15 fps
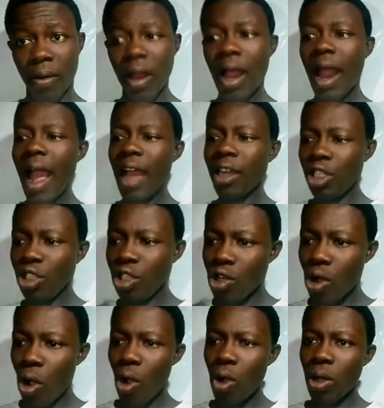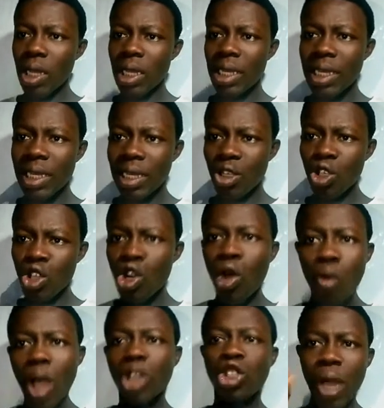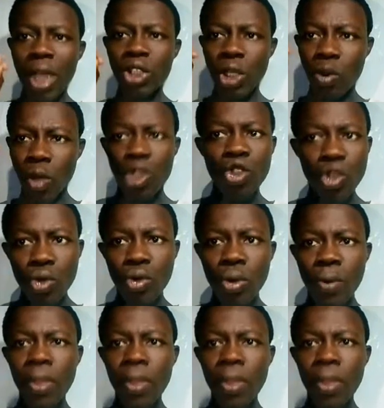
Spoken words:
And you know what you actually want to do.